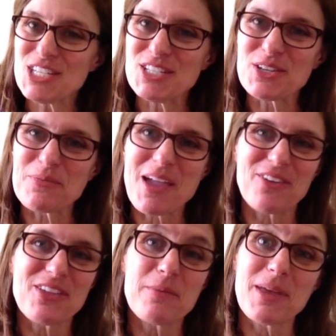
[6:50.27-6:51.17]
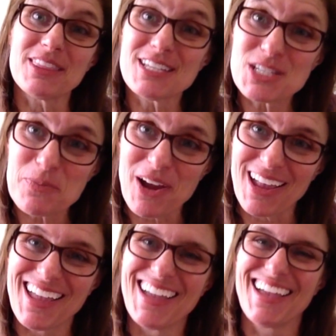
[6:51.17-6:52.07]
She took me out there on my lunch
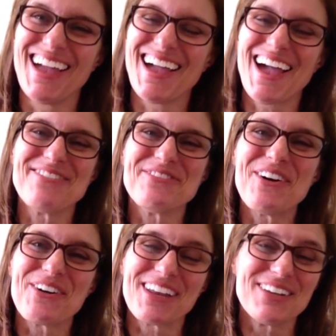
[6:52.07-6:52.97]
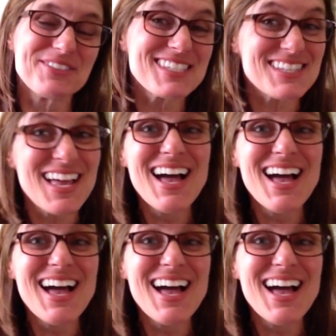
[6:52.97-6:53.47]
break at Vogue, and it was,